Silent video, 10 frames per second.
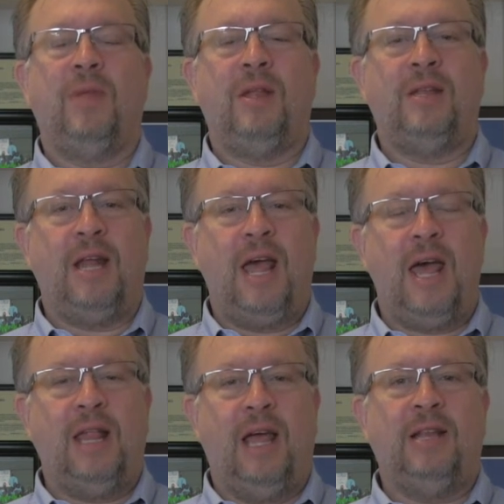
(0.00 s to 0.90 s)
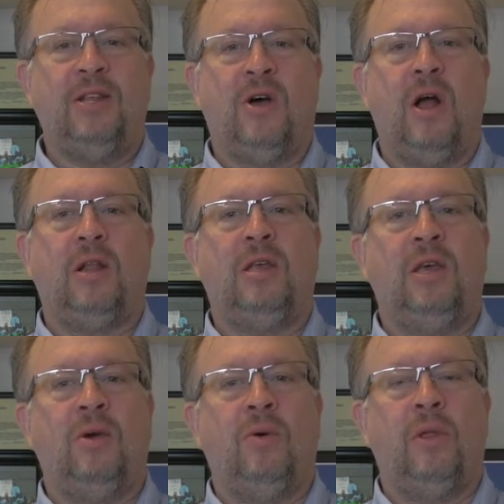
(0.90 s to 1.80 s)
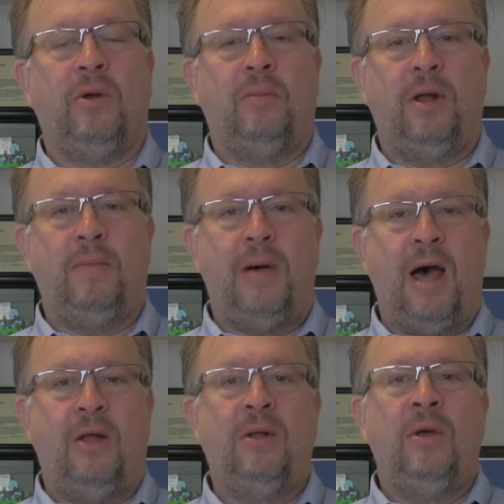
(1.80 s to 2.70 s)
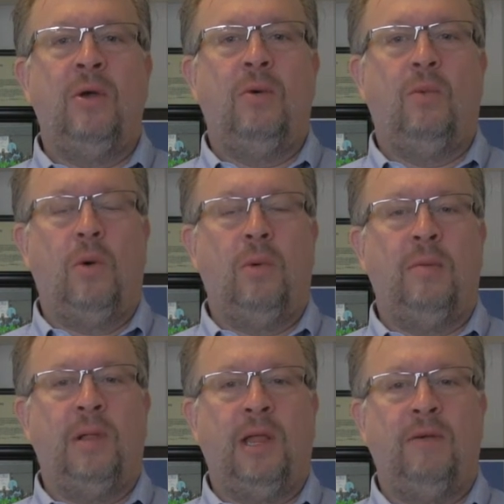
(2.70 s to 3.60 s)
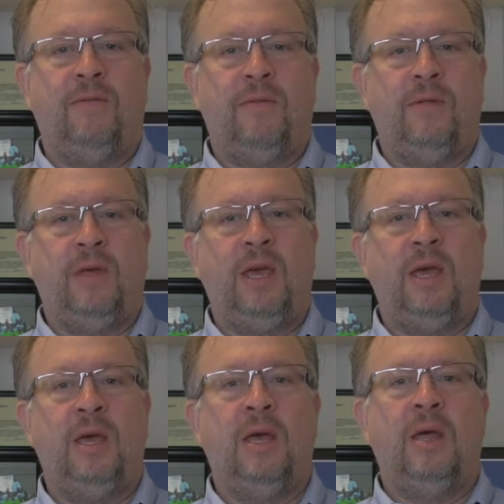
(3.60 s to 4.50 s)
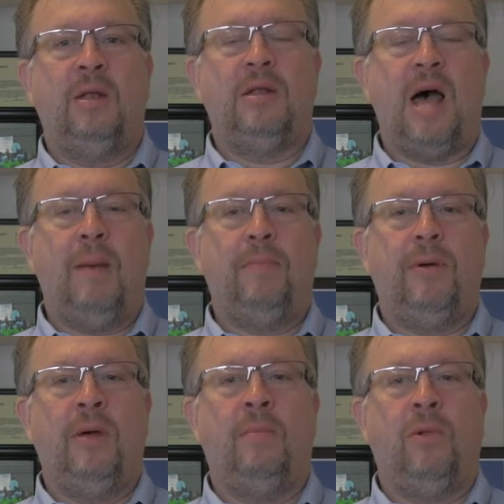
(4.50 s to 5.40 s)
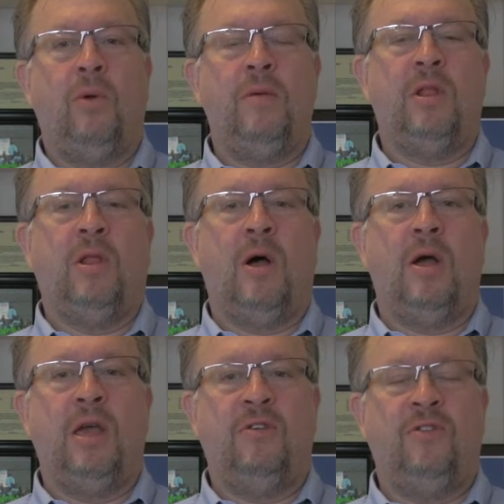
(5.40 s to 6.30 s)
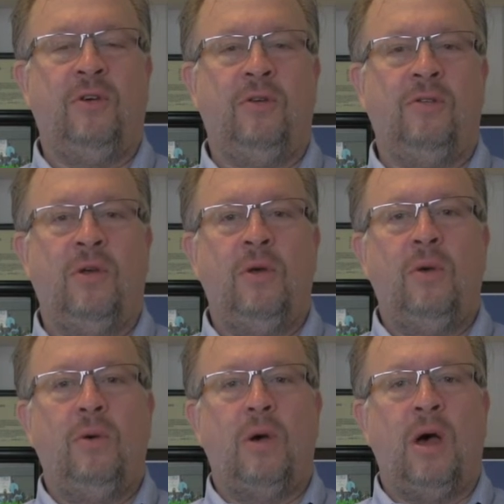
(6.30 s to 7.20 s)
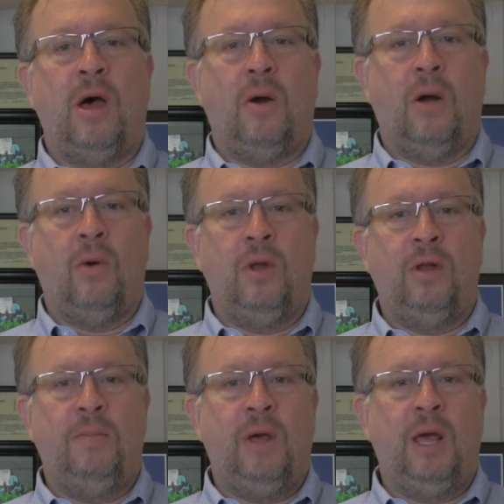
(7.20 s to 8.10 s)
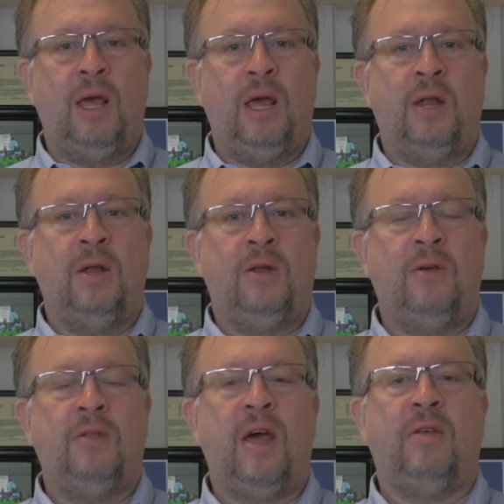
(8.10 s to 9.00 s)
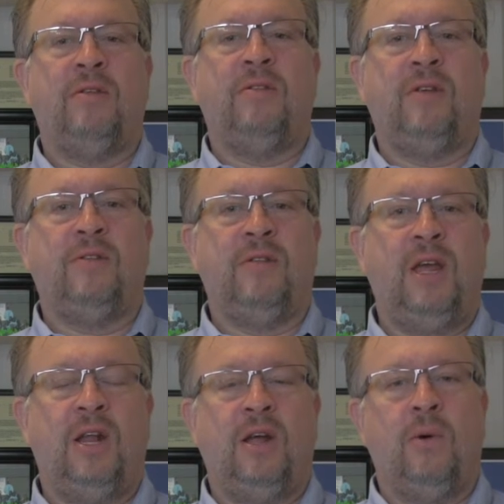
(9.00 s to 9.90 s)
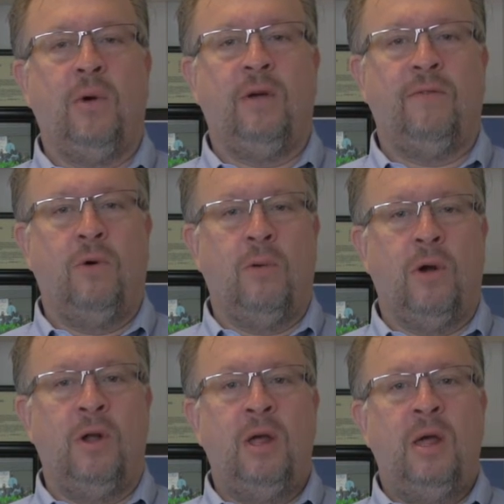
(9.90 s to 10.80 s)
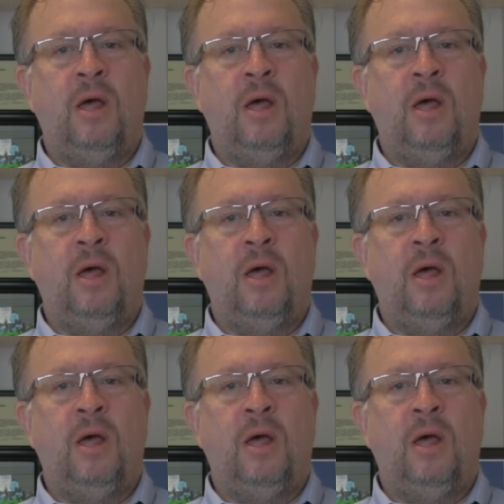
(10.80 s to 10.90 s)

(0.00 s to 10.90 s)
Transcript: And today I'd like to talk to you a little bit about what we believe the top employment law issues are going to be in 2016 and going forward